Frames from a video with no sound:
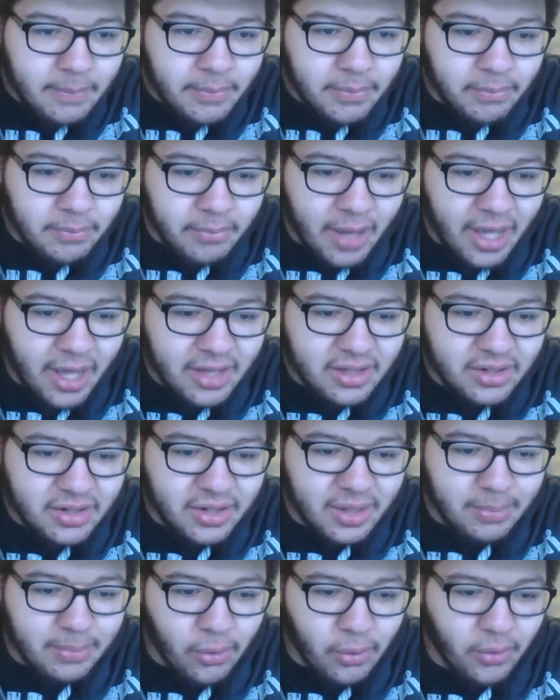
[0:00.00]

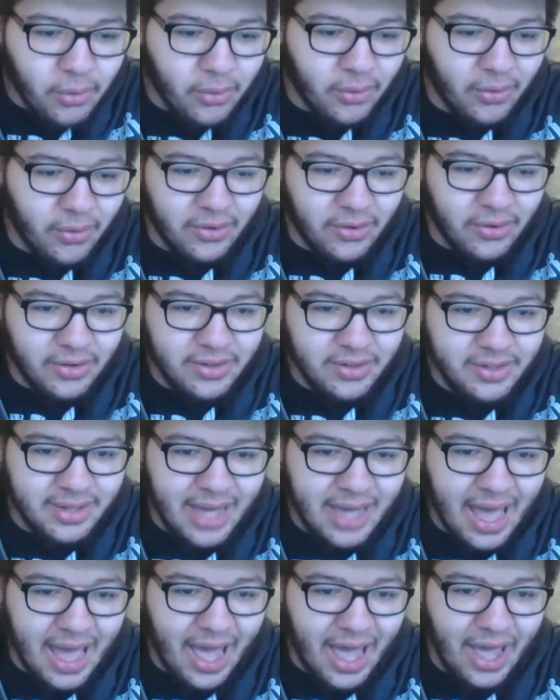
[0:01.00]
Madripoor
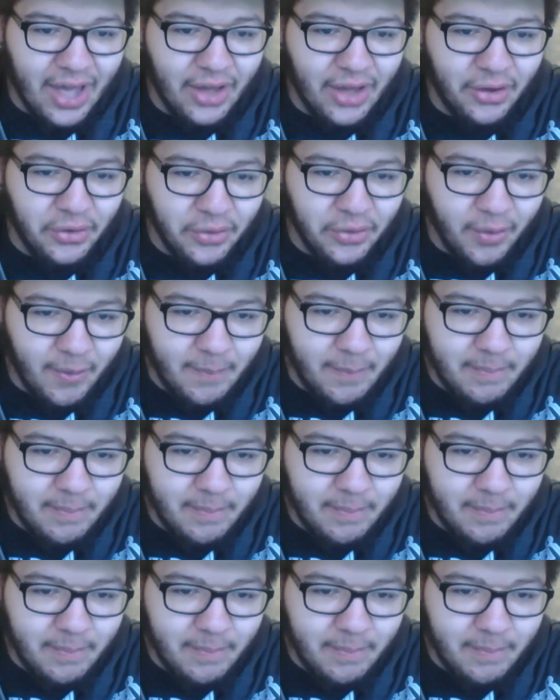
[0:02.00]
now.